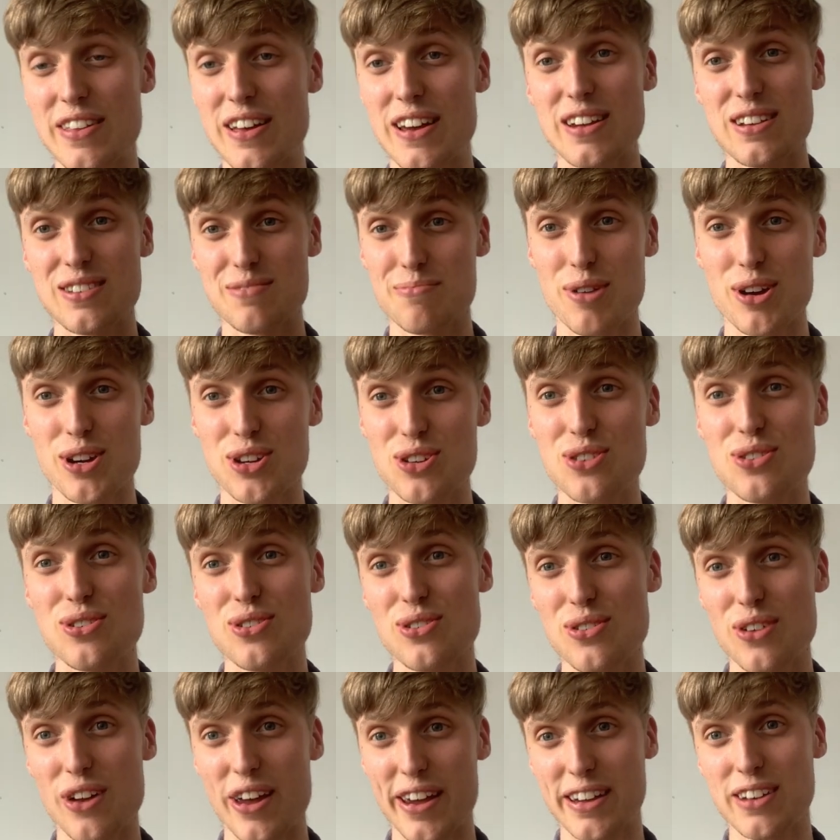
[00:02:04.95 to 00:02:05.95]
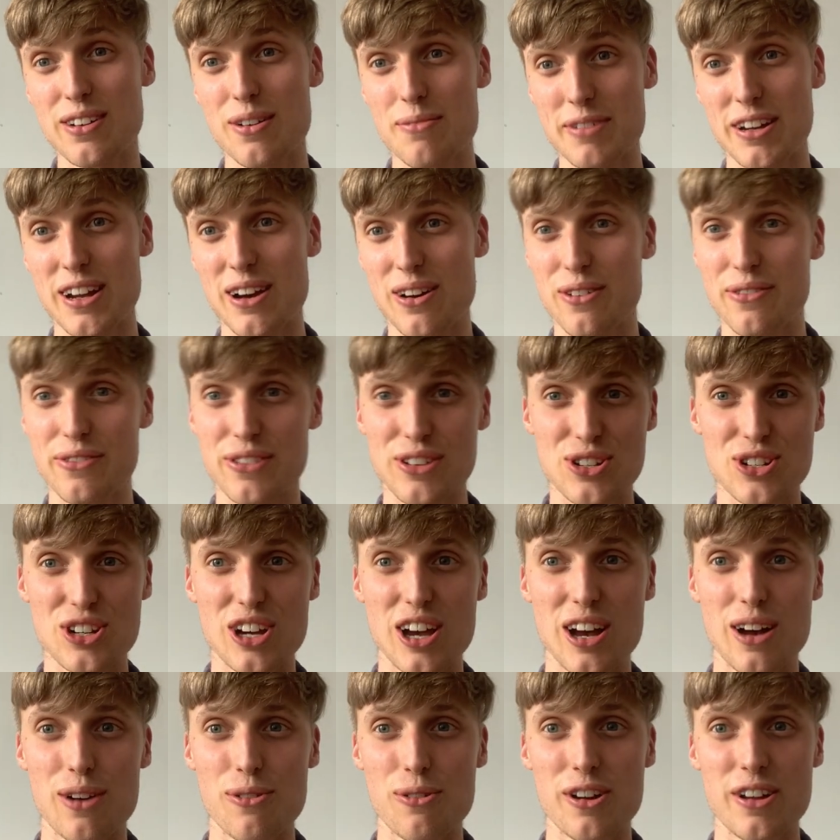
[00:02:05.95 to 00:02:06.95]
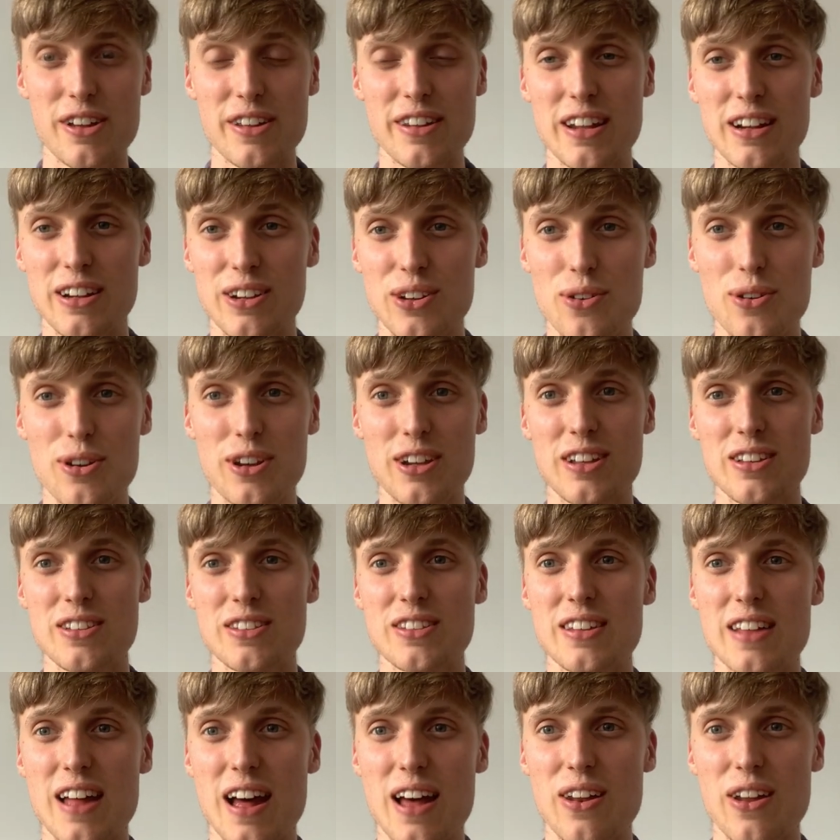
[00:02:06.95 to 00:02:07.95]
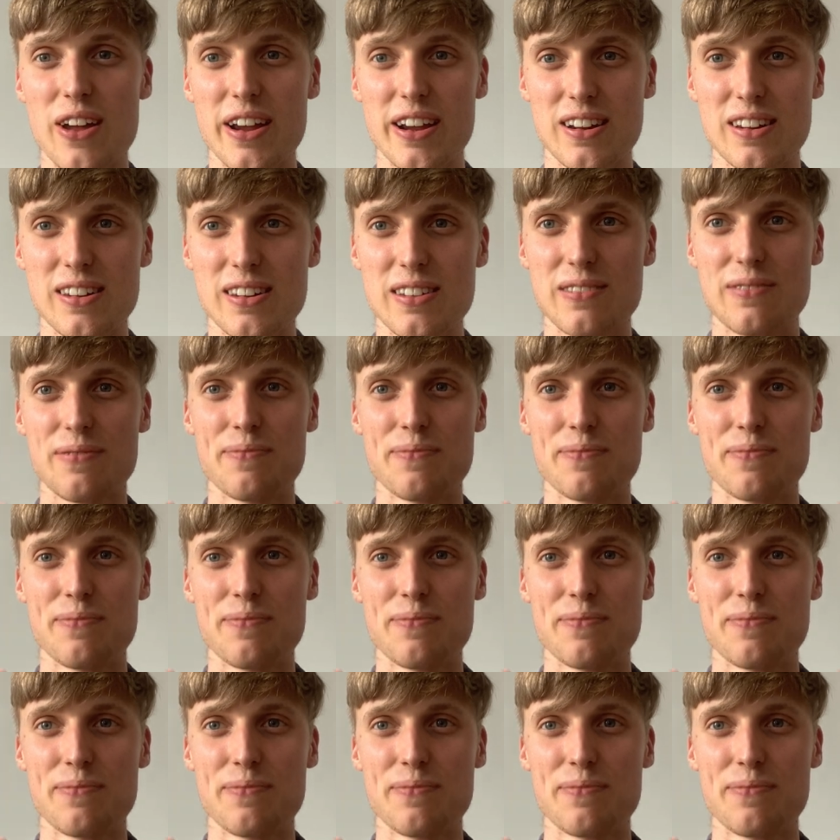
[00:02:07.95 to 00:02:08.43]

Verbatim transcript: That is my cue, like coming out of the shower and then going into that like